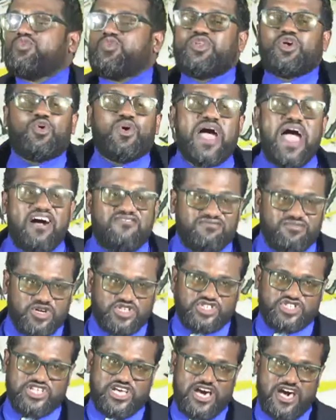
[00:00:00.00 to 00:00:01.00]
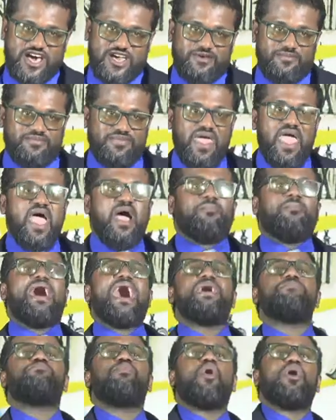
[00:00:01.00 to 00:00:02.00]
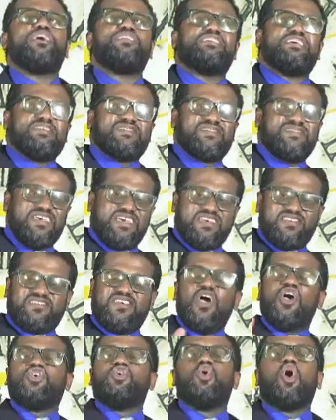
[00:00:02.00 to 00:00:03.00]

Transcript: we don't have much time. My point is this you